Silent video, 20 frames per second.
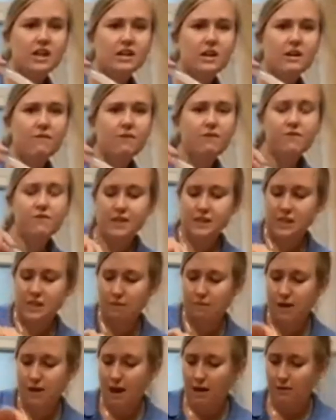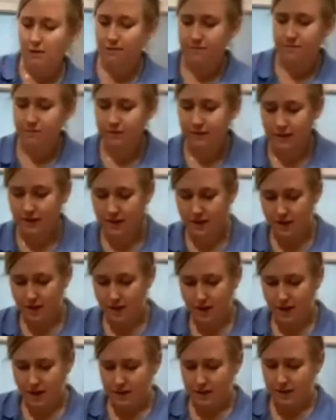not enough of this coming out.
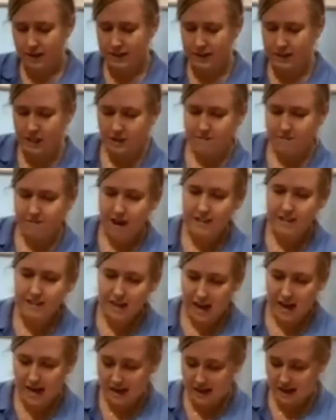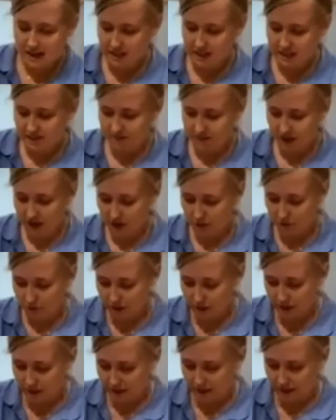Let's see if I tighten this, if that'll
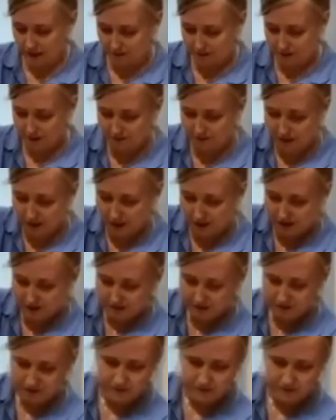work a little bit better.